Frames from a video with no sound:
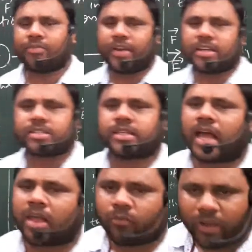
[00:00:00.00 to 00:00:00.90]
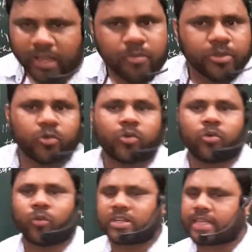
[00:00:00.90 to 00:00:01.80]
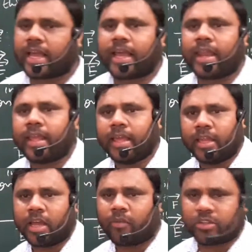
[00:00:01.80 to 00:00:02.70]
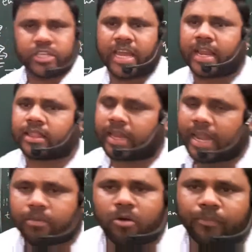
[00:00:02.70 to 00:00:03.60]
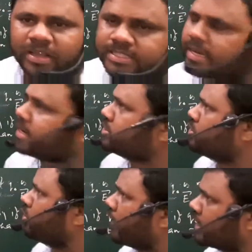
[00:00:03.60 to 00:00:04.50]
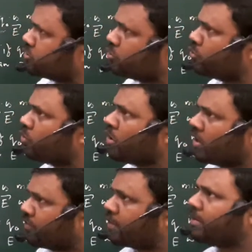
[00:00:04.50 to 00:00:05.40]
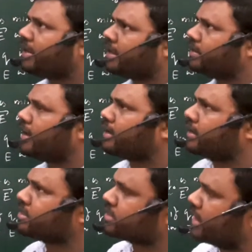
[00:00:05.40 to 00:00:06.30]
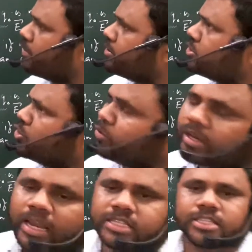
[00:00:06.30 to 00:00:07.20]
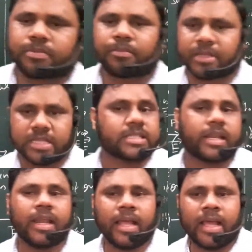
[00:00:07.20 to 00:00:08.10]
friends, I welcome you once again in our channel. The name of my channel is as you familiar that its name is Unique Classes by Mother Sir.